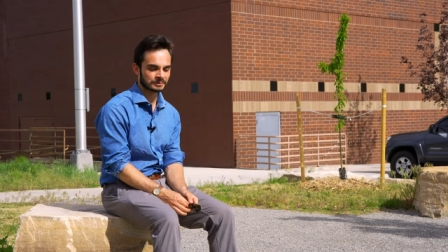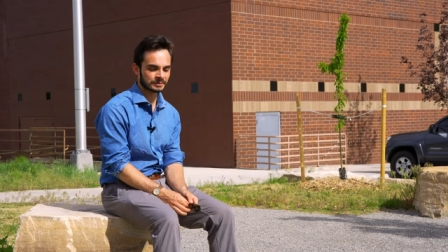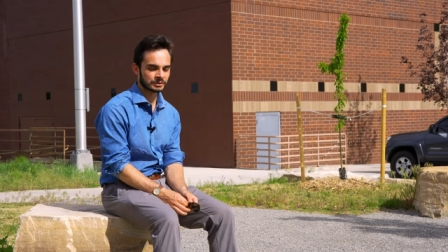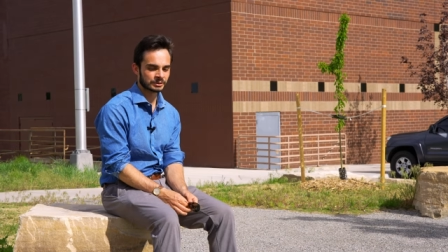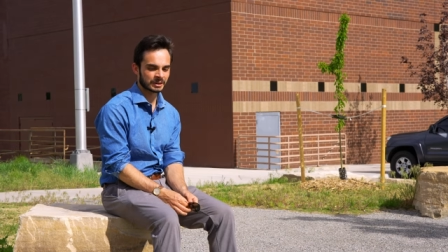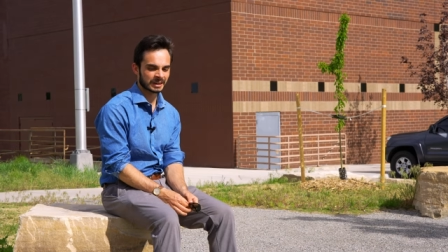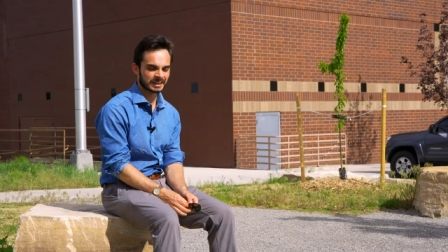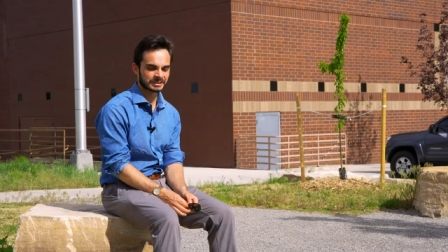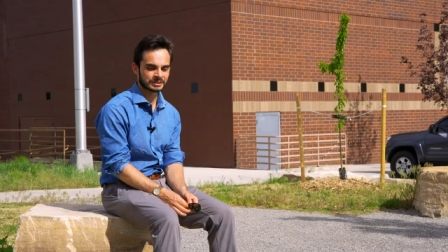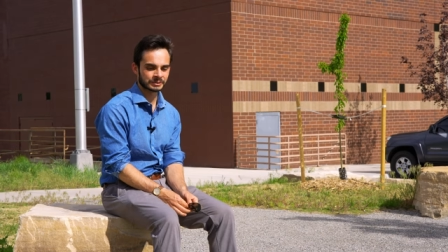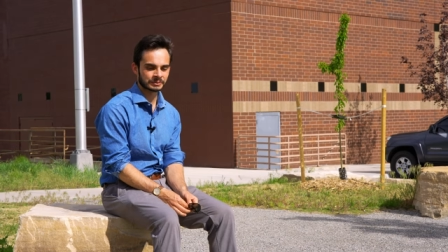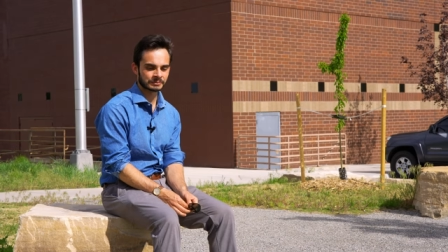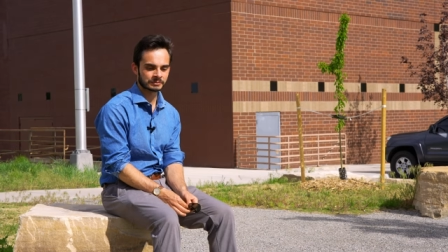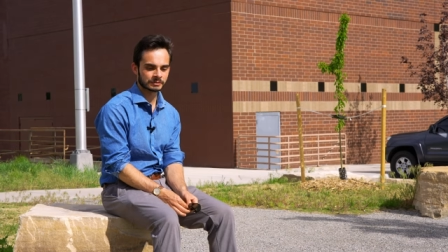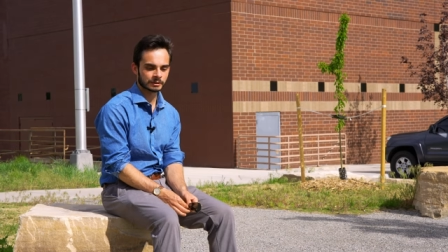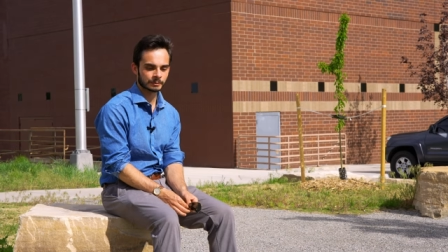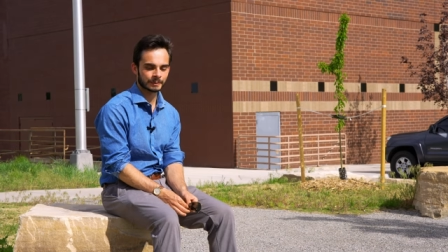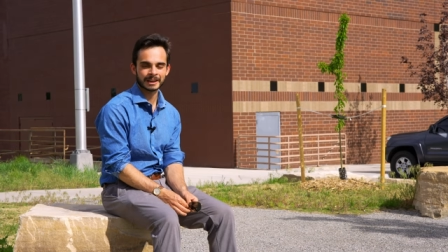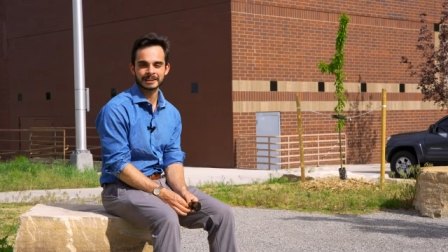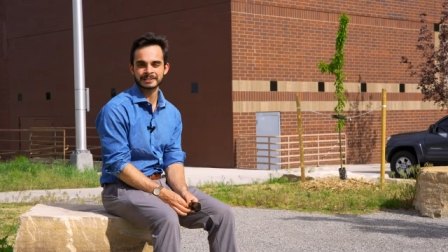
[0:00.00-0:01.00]
you guys are
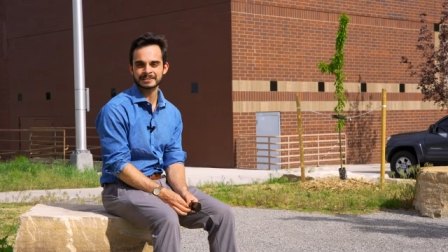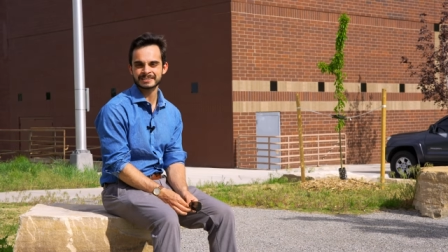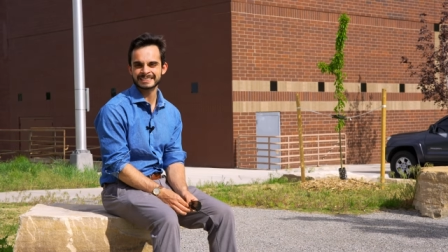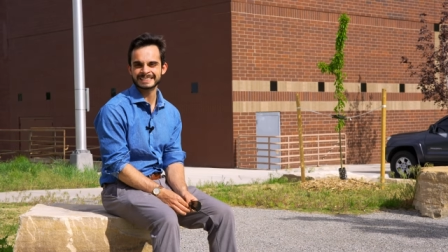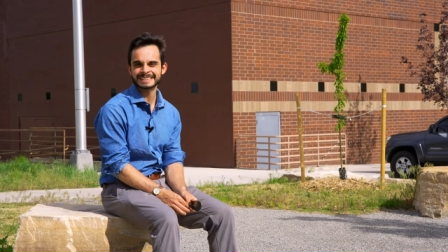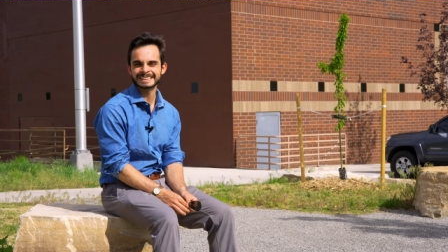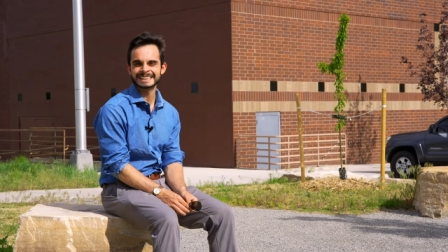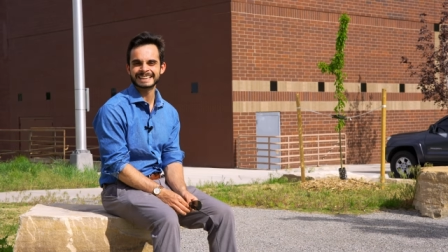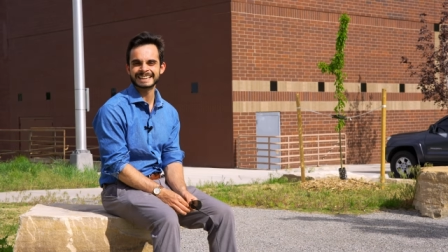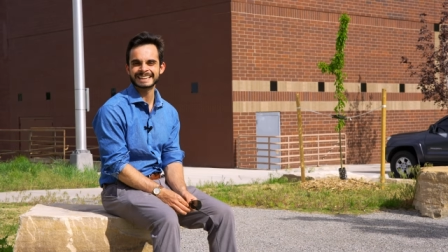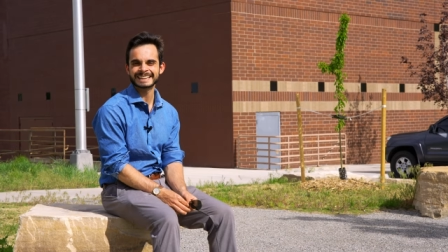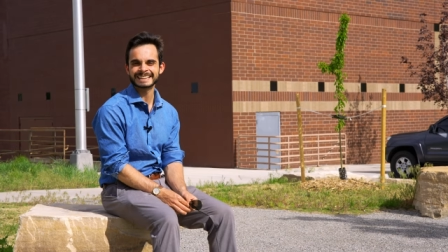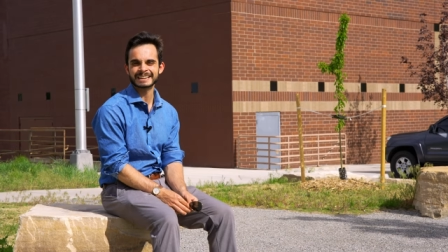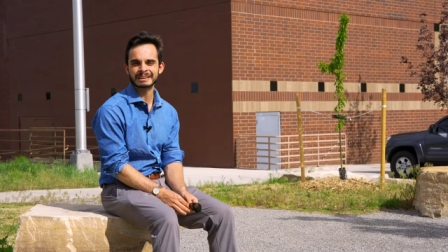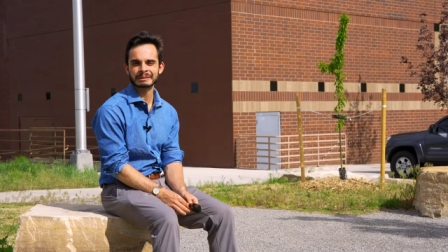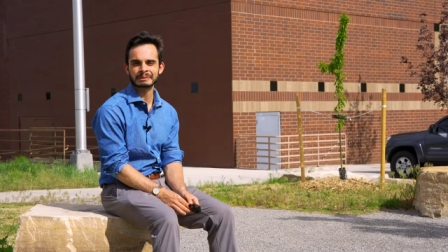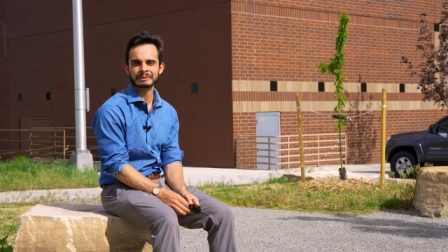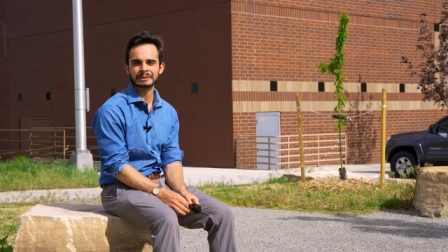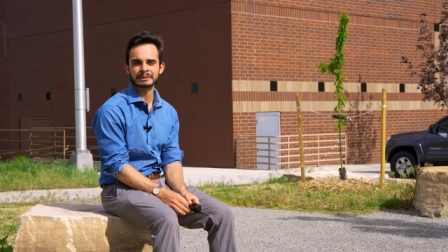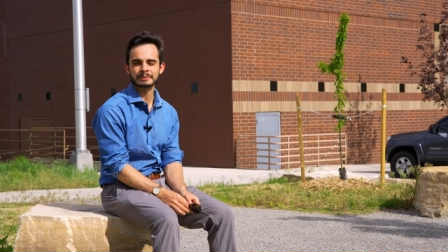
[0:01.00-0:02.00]
the best. And I
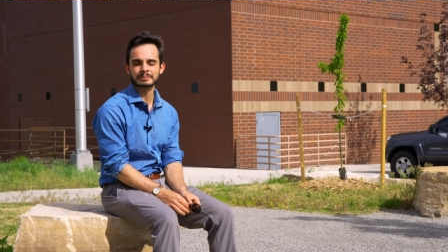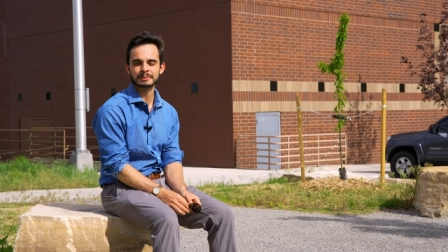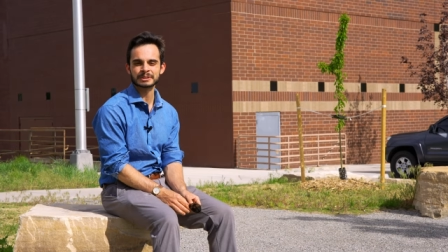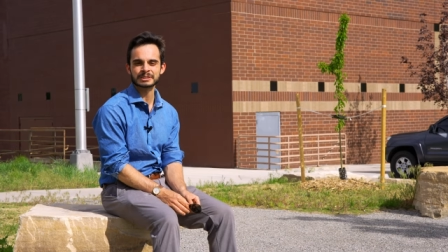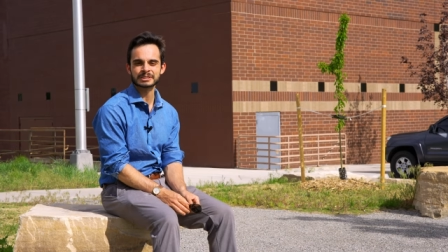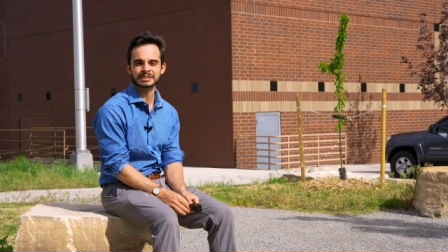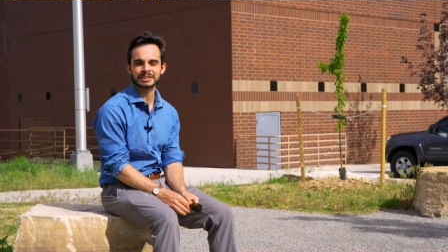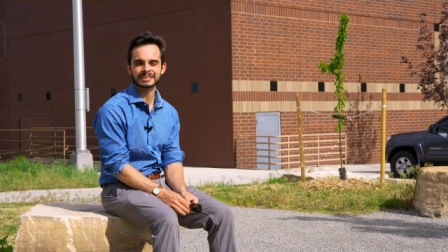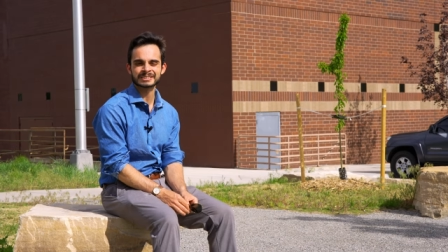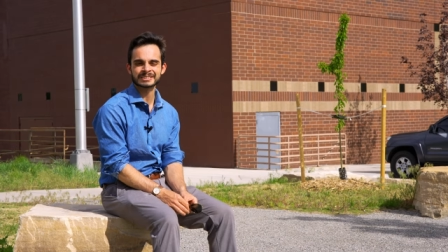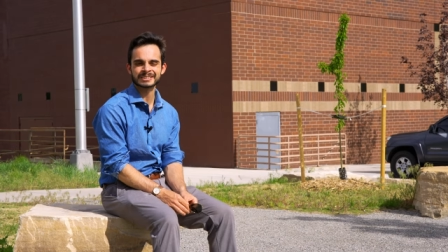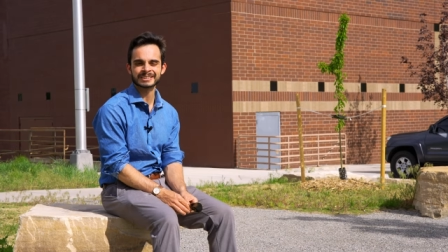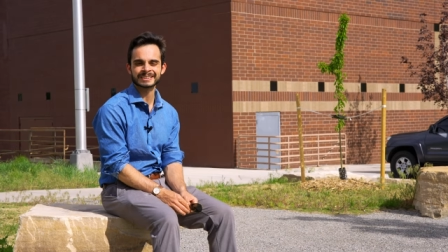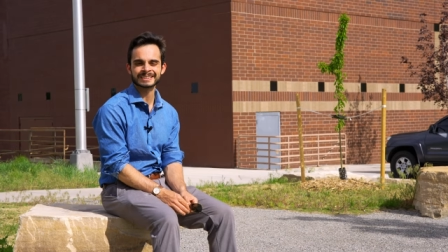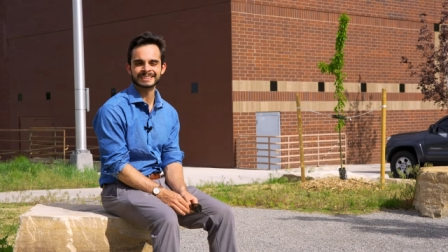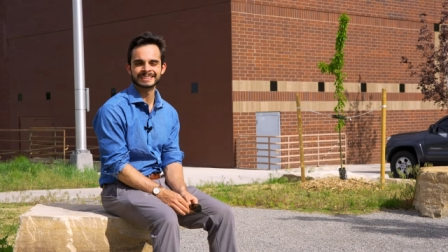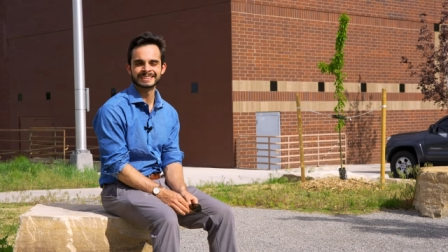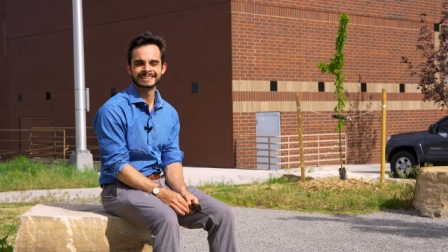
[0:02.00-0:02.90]
really appreciate you.